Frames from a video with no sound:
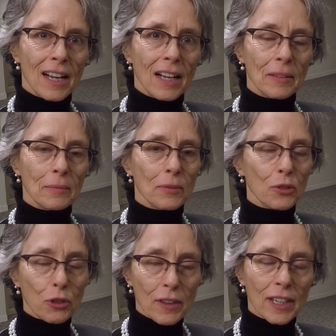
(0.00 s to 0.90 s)
I'm
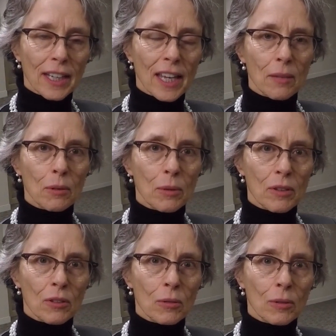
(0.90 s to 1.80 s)
sorry that I can't be
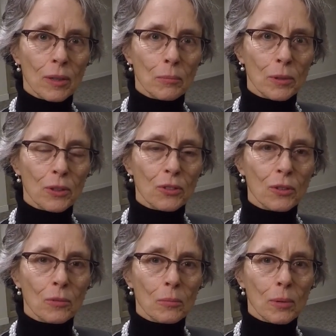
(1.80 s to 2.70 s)
with you in person,